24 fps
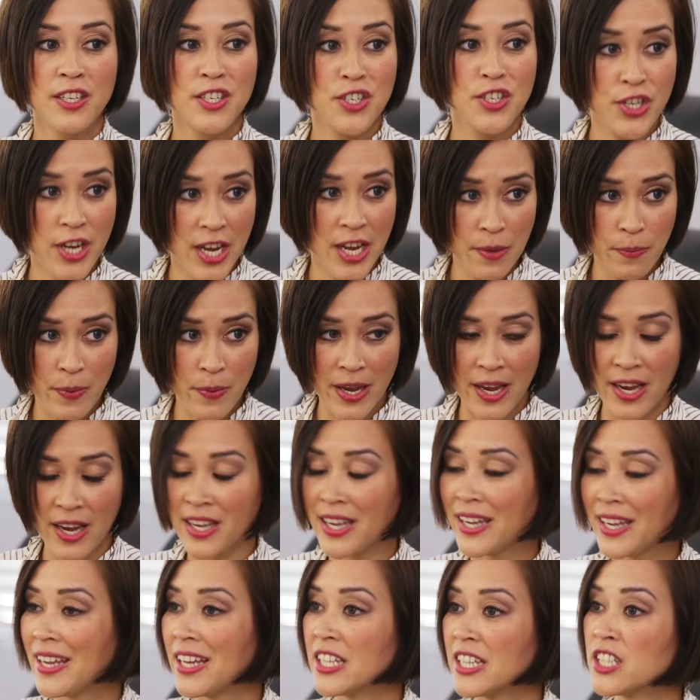
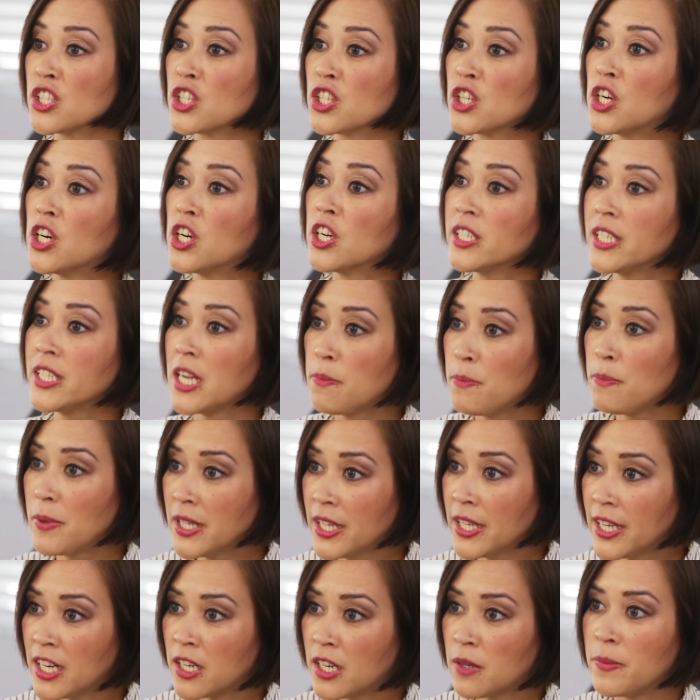JPEG, it gets cooked up a
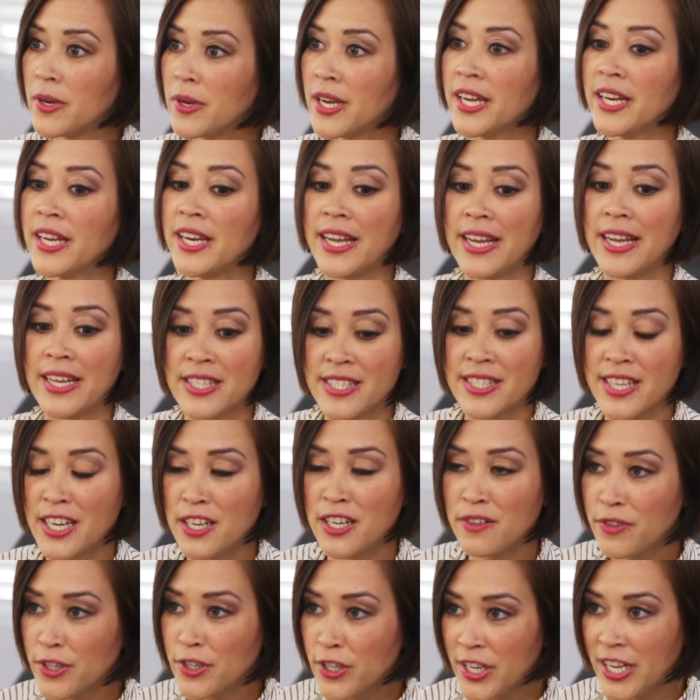little bit inside
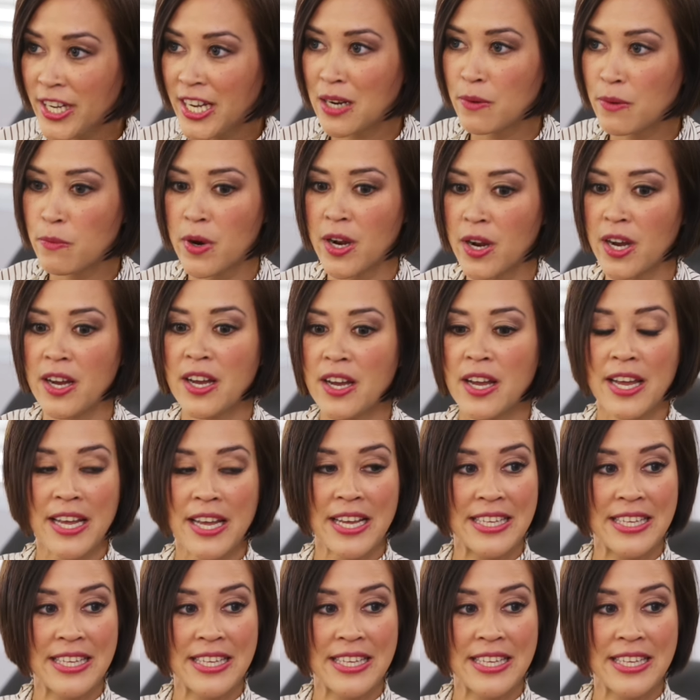of your camera,